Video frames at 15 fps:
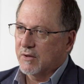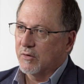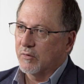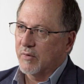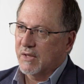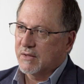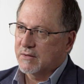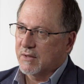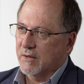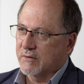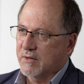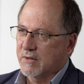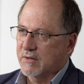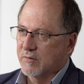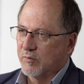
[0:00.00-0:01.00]
your red
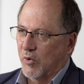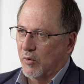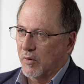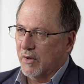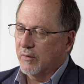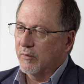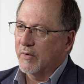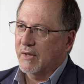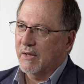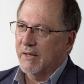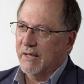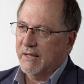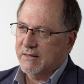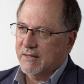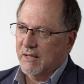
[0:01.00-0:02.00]
cells are smaller with
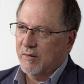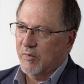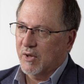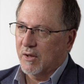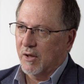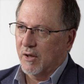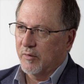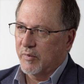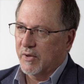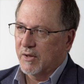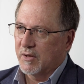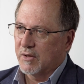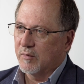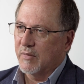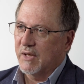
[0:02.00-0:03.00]
less hemoglobin
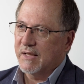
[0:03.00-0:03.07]
in them,